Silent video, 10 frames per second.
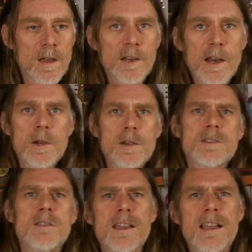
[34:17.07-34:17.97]
You know, I used
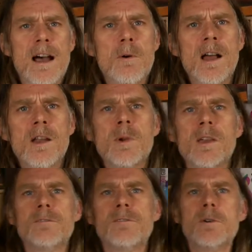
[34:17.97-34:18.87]
to think, how the hell are we
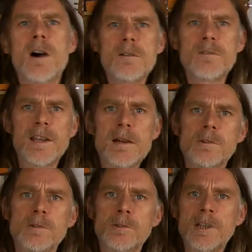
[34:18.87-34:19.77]
going to fill half an
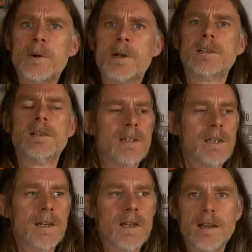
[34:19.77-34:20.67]
hour or an hour?
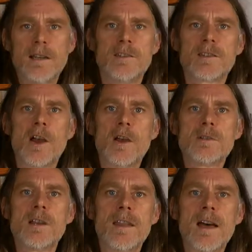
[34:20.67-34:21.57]
And it just
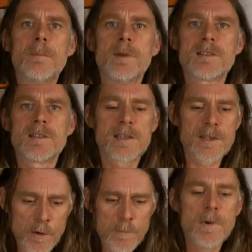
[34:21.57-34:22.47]
goes like that, because there's
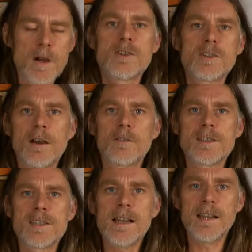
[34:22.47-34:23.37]
so much that I've got
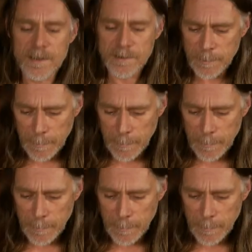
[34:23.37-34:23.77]
to tell you.